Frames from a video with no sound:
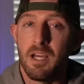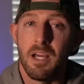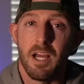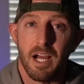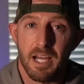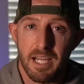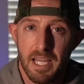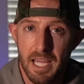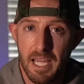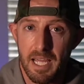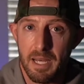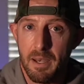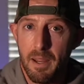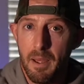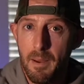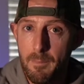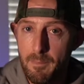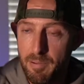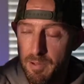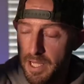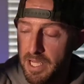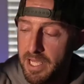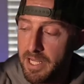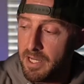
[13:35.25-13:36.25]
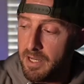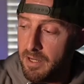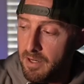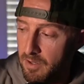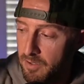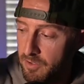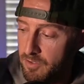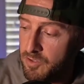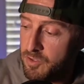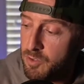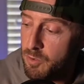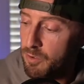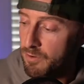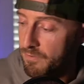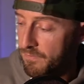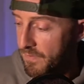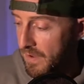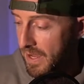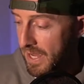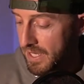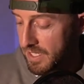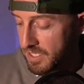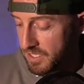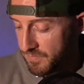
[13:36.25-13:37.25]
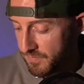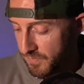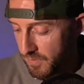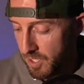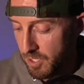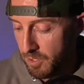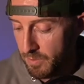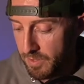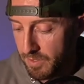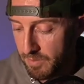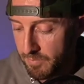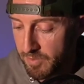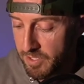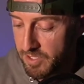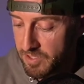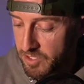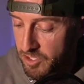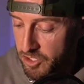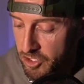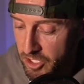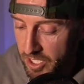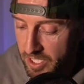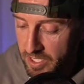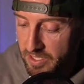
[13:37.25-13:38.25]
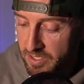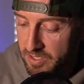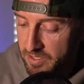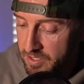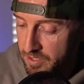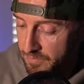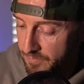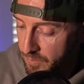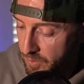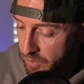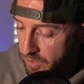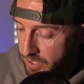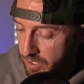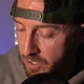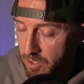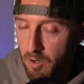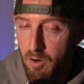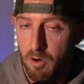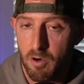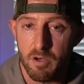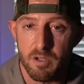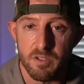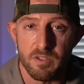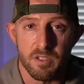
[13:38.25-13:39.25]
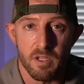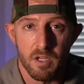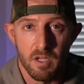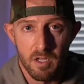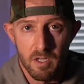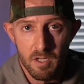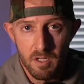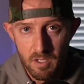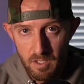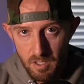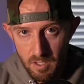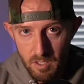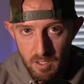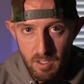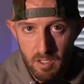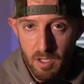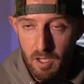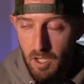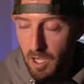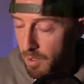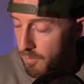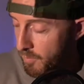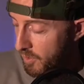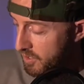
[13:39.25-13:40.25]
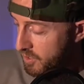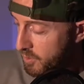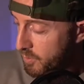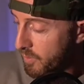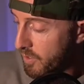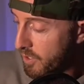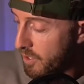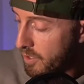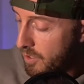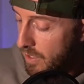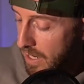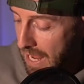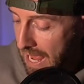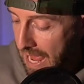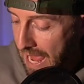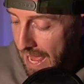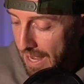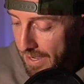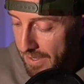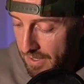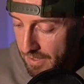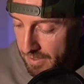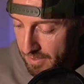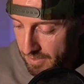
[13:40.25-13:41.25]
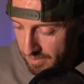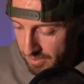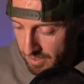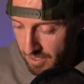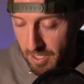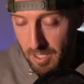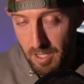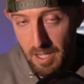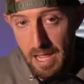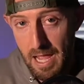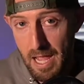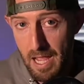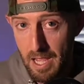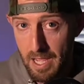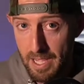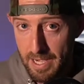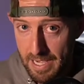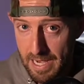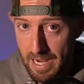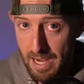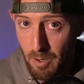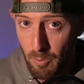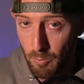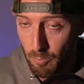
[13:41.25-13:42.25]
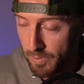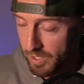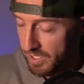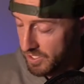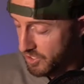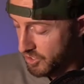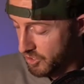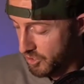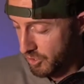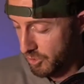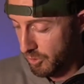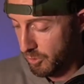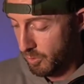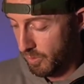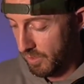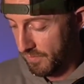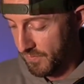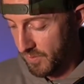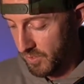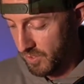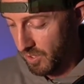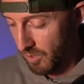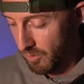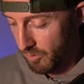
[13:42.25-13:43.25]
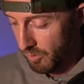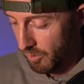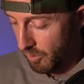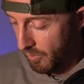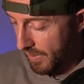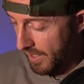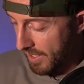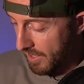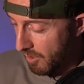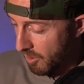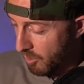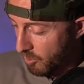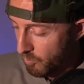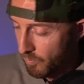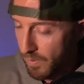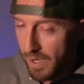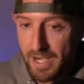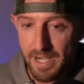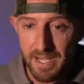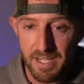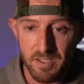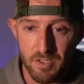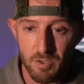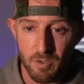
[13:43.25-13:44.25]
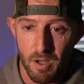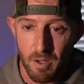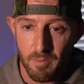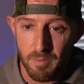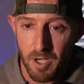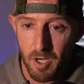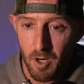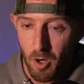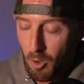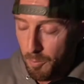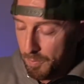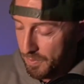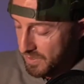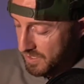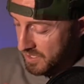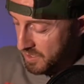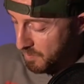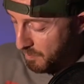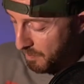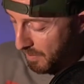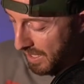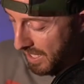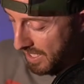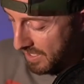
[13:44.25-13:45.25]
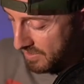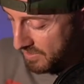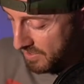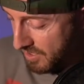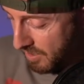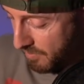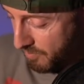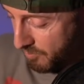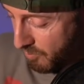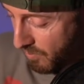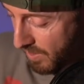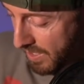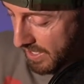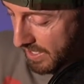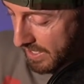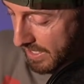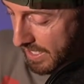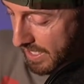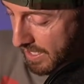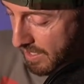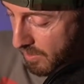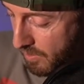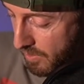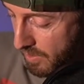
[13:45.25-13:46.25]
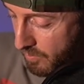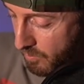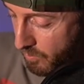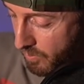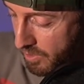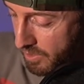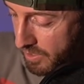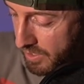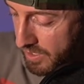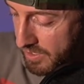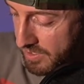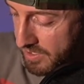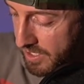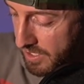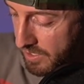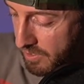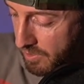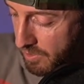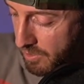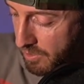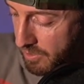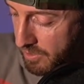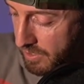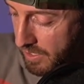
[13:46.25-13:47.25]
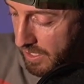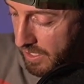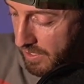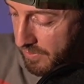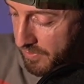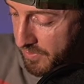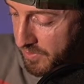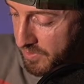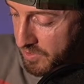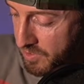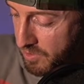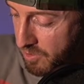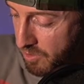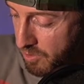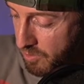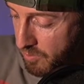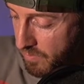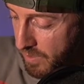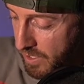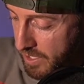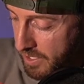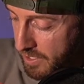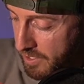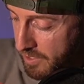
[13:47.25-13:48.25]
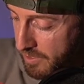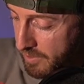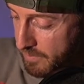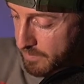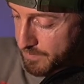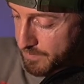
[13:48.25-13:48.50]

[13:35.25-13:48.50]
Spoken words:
Again, Planet_Fatness. Follow him. He's a genius if you're into cards. I'm on Twitter at an outraged Jew if you don't know that already. So I'm going to open this box up right now, and we're going to take a look at this card right here.